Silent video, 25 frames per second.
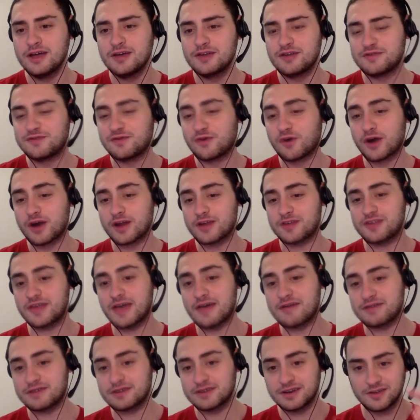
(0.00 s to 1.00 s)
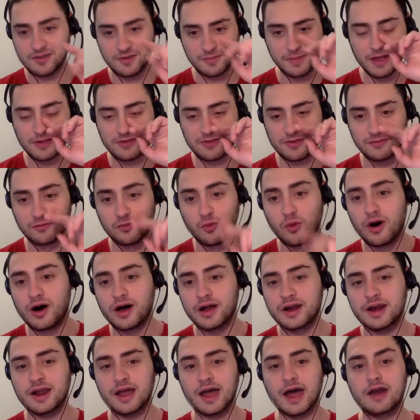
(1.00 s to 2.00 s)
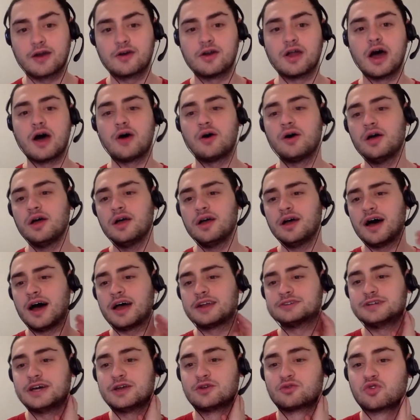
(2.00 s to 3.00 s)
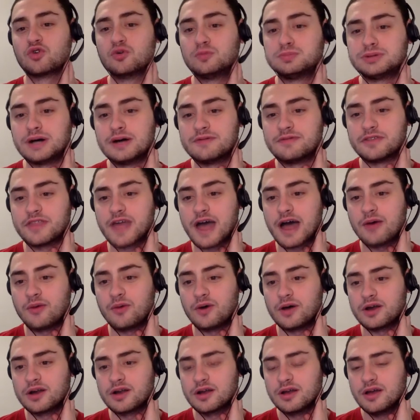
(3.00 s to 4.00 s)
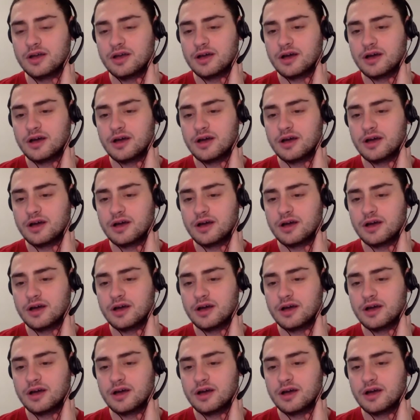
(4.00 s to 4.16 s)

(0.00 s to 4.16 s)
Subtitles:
It's a 4 out of 7. It's a best of 1. I don't know. I'd lean Rublev in that one.